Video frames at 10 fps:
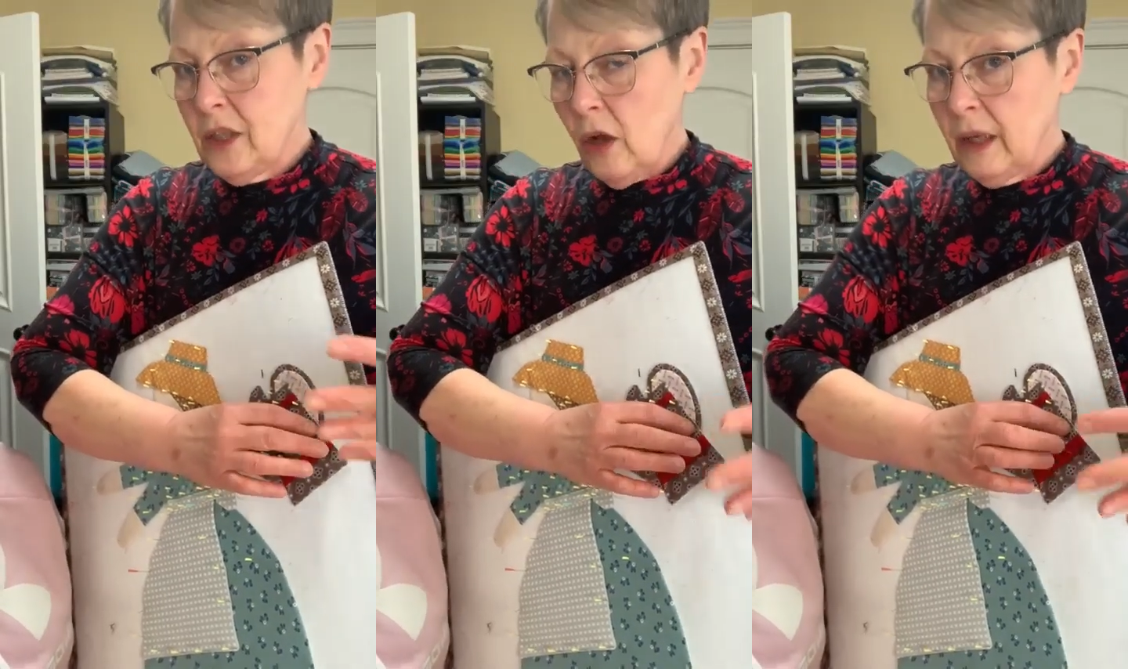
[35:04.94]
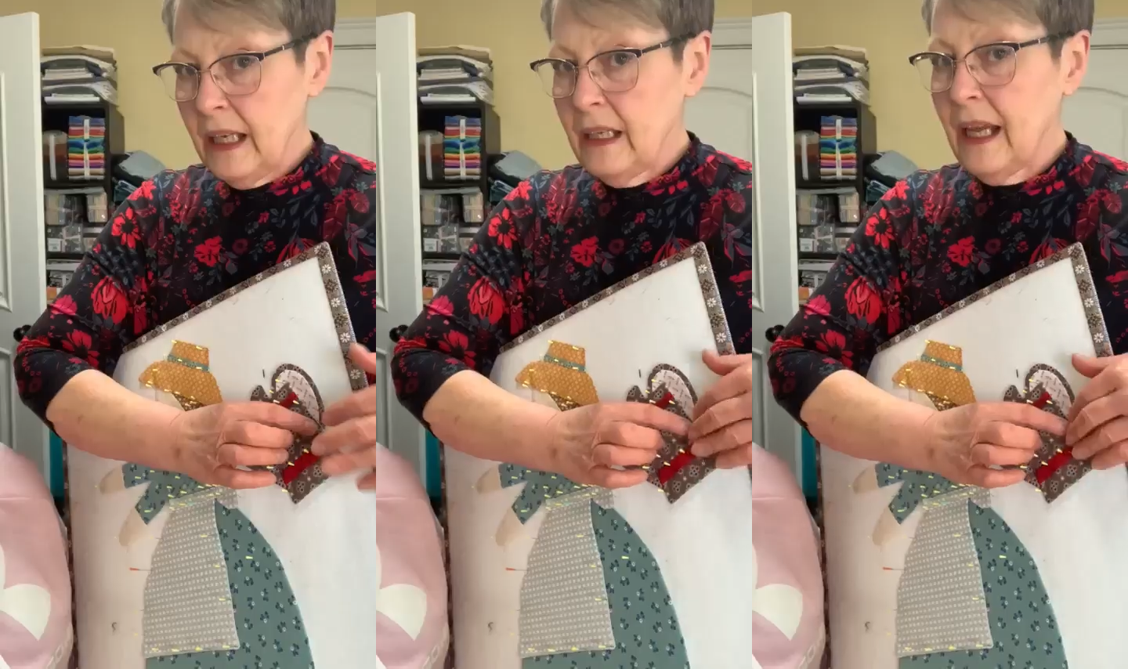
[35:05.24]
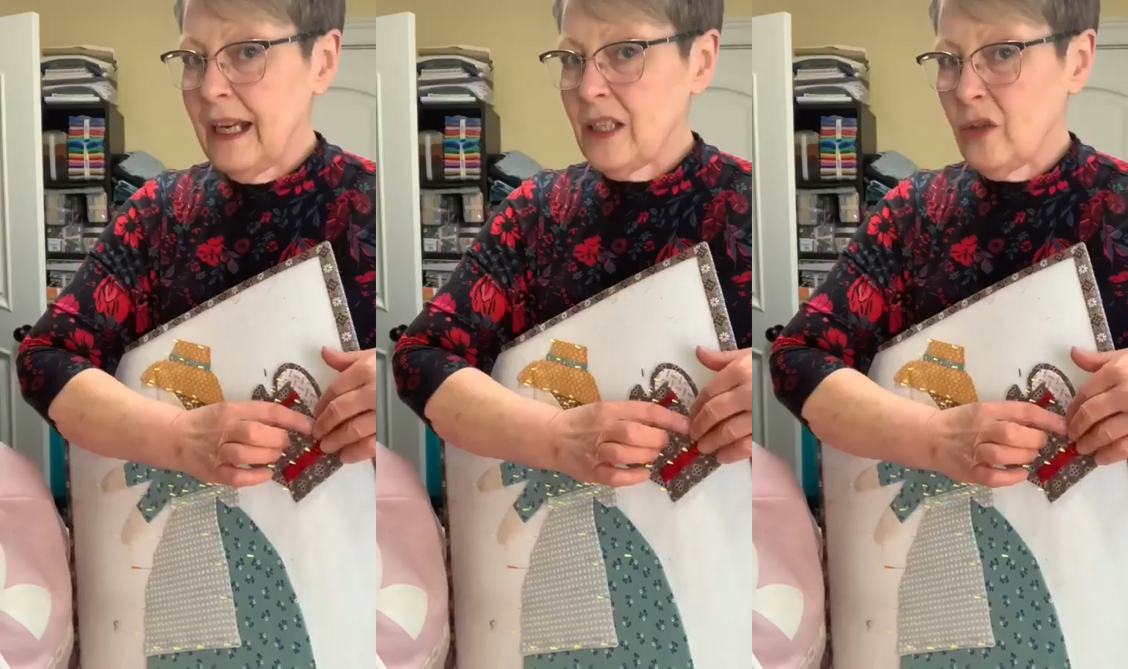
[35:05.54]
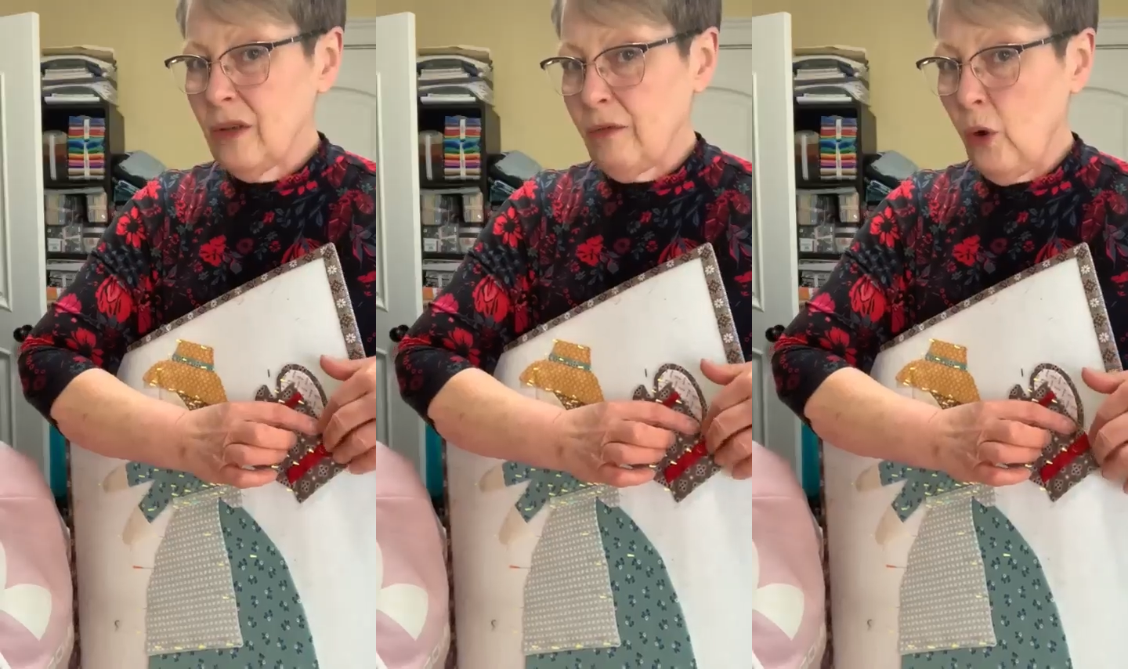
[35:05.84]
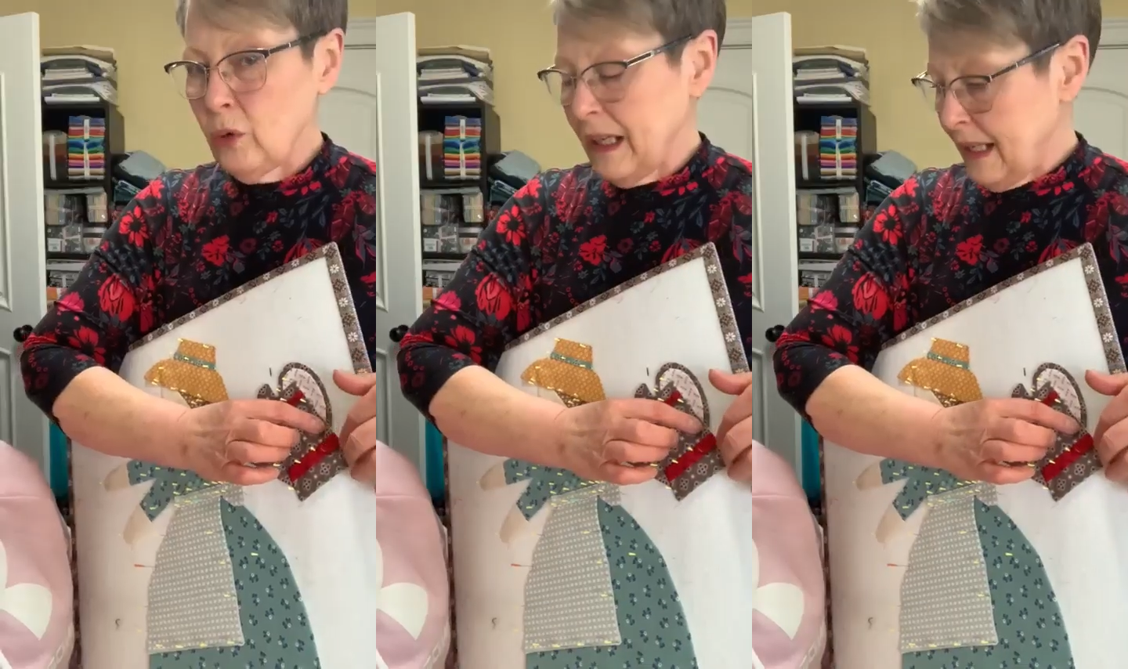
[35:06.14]
all hidden and it's sort of
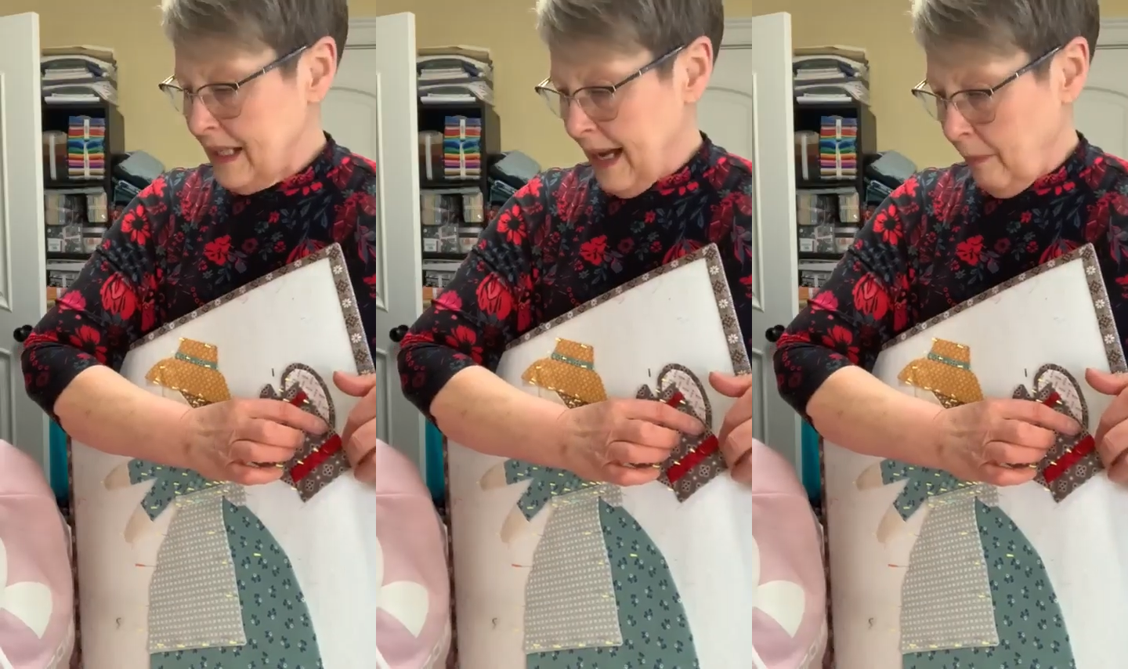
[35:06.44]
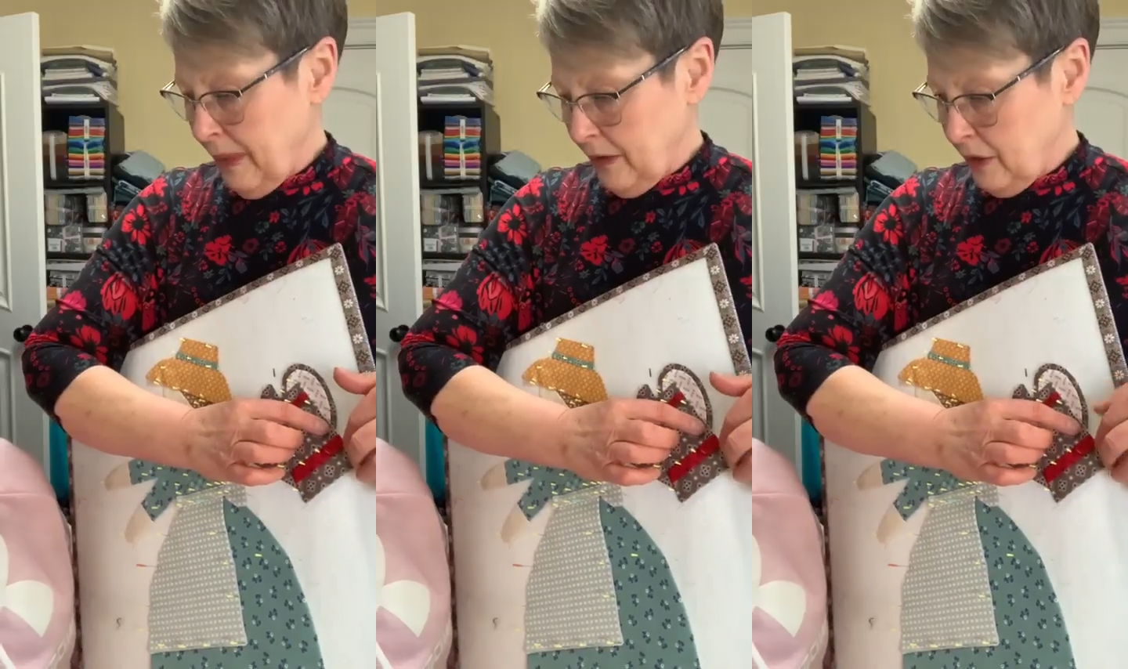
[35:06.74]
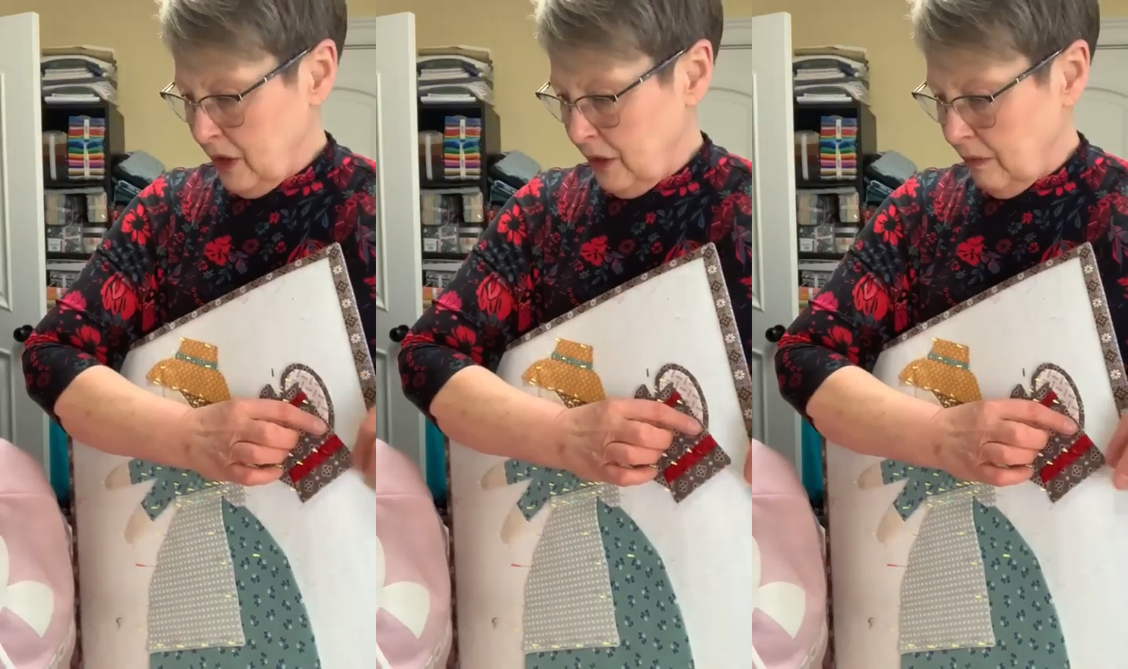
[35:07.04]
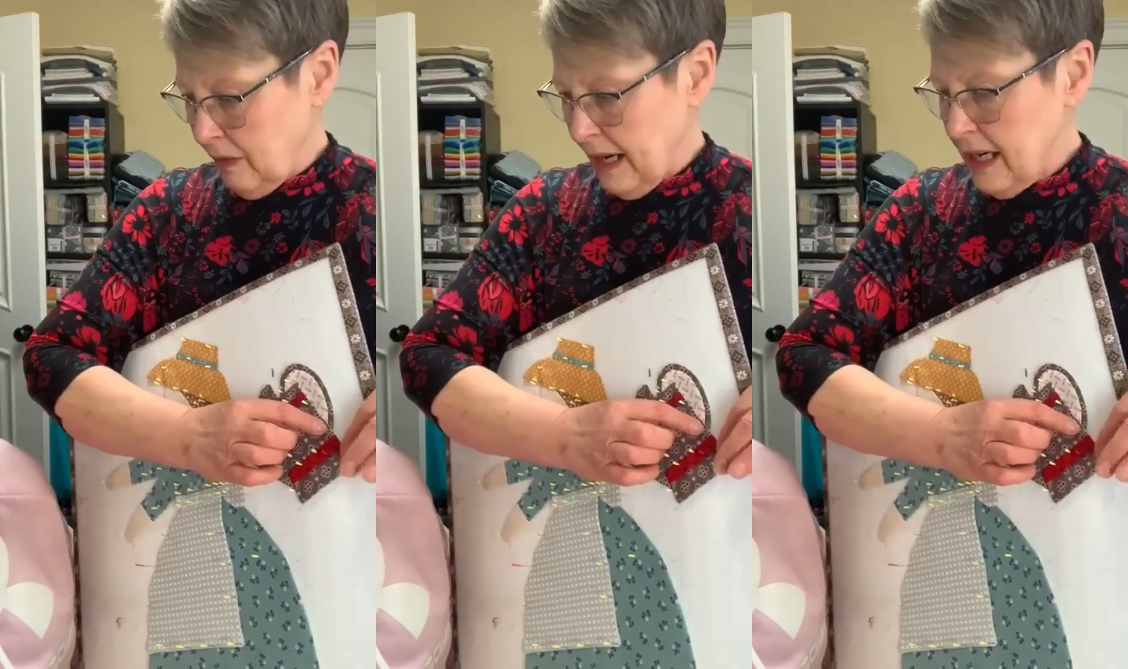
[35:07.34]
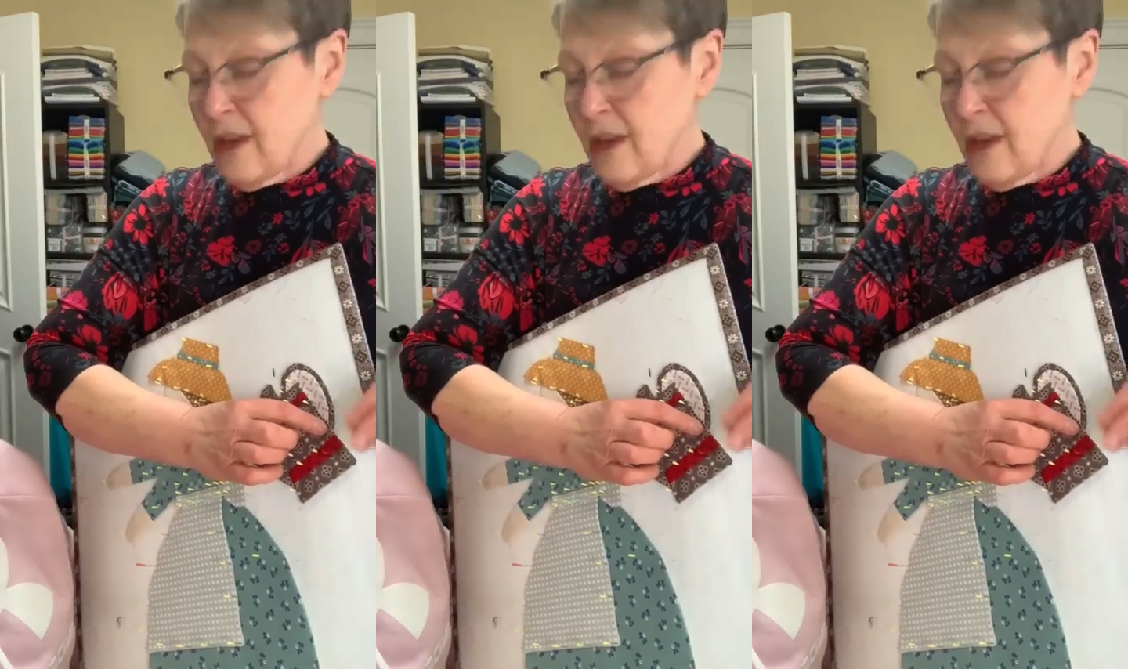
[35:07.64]
holding it down better too, right?